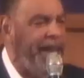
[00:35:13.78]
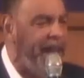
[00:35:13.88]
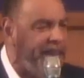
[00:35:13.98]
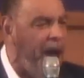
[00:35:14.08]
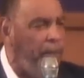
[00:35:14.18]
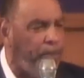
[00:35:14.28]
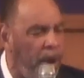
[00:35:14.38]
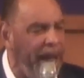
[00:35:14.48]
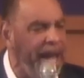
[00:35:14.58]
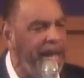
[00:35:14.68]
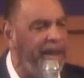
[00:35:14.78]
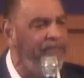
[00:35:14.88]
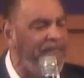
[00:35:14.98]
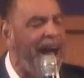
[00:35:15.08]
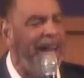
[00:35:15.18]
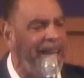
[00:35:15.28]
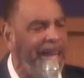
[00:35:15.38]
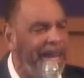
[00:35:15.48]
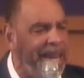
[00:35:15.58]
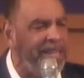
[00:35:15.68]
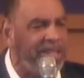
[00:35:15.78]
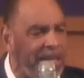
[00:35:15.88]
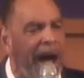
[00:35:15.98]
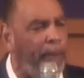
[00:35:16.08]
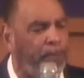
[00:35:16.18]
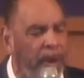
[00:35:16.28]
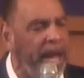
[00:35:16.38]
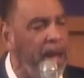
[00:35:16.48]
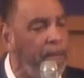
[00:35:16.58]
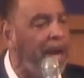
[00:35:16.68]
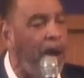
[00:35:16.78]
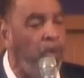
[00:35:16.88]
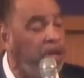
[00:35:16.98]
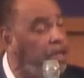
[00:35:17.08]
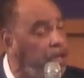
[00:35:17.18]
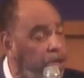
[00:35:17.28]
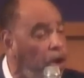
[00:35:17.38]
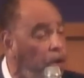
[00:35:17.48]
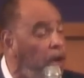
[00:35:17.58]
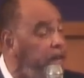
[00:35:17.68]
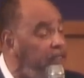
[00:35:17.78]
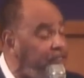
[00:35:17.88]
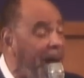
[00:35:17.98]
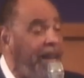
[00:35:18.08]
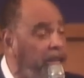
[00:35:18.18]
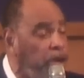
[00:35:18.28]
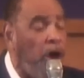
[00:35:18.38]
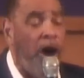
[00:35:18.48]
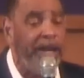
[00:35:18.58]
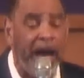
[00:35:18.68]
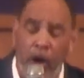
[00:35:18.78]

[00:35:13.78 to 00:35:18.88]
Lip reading: And they kept praying, and finally they stopped praying. But I want you to know that finally the Lord